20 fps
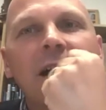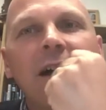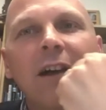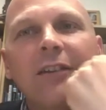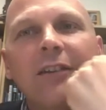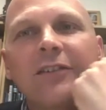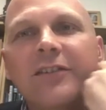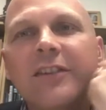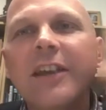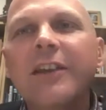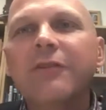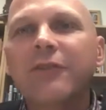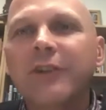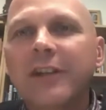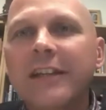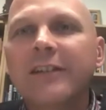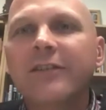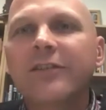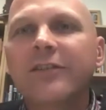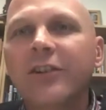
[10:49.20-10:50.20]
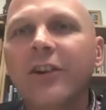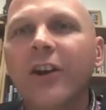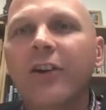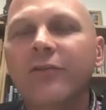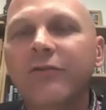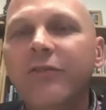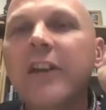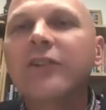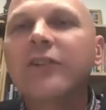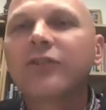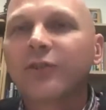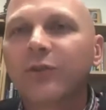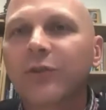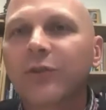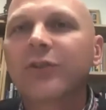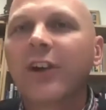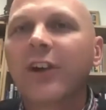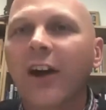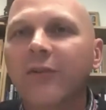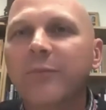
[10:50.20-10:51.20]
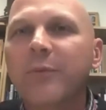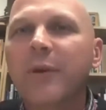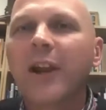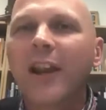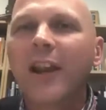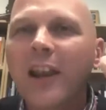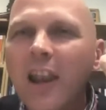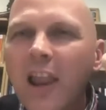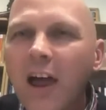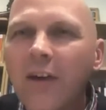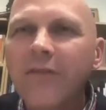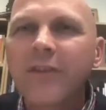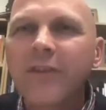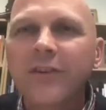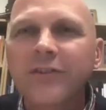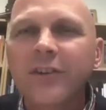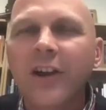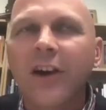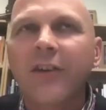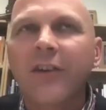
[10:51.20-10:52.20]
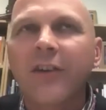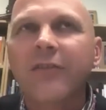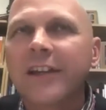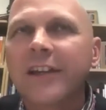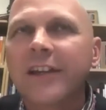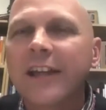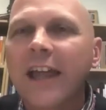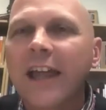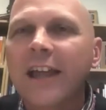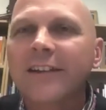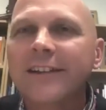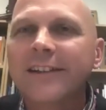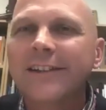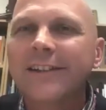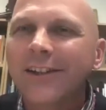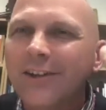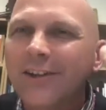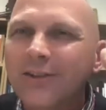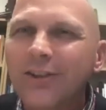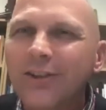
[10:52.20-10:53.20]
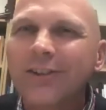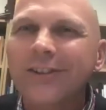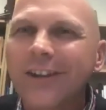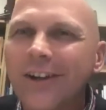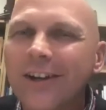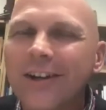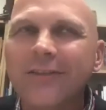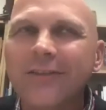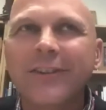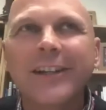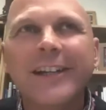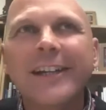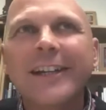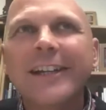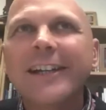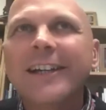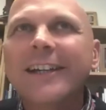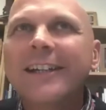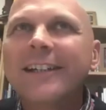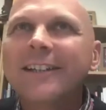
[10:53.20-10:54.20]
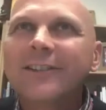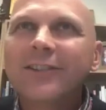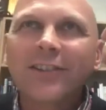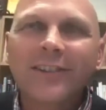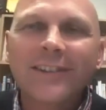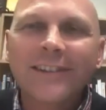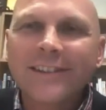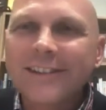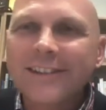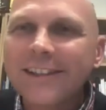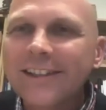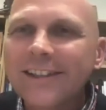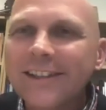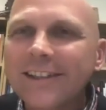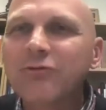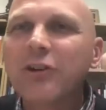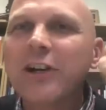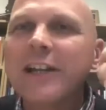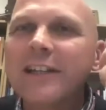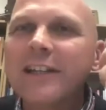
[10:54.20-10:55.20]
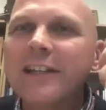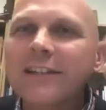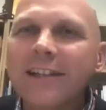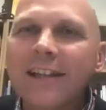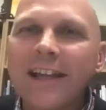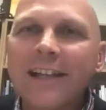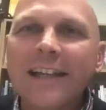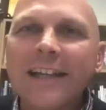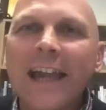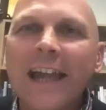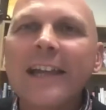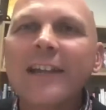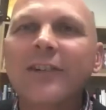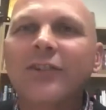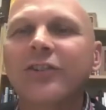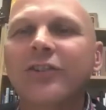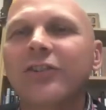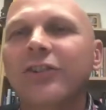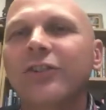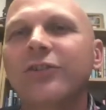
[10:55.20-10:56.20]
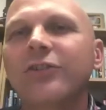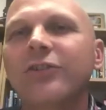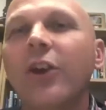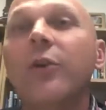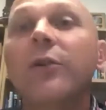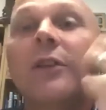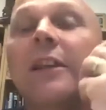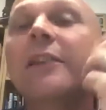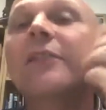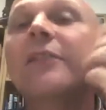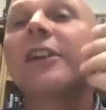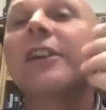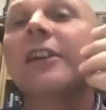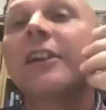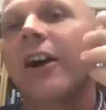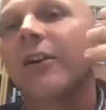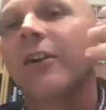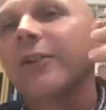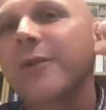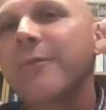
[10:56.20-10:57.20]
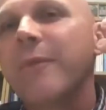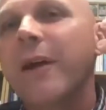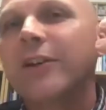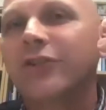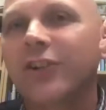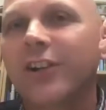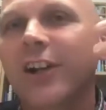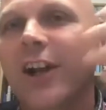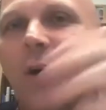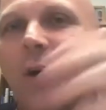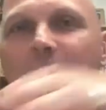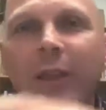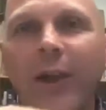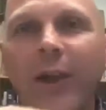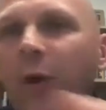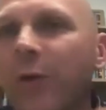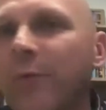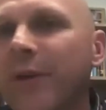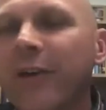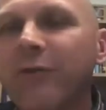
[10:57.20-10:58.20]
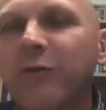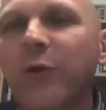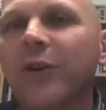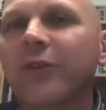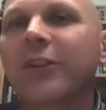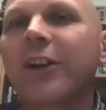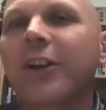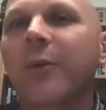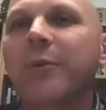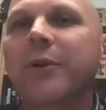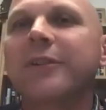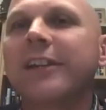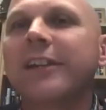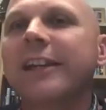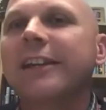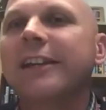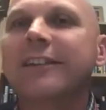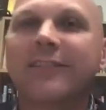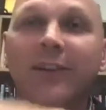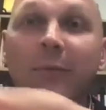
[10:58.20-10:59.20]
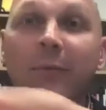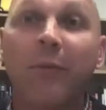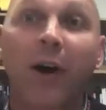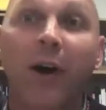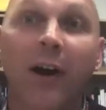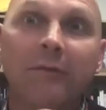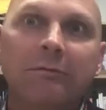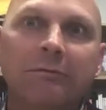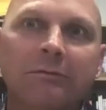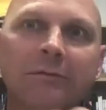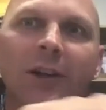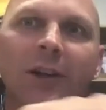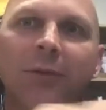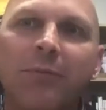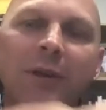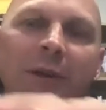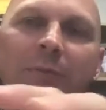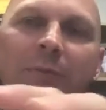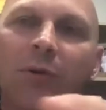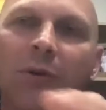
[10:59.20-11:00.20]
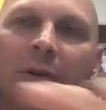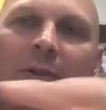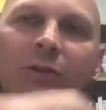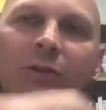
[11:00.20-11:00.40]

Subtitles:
series, you know, fictional stuff, but I love the stuff that get, you know, just really engages you. So these things, I'm going to mention a couple, they won't be everyone's cup of tea, and some people as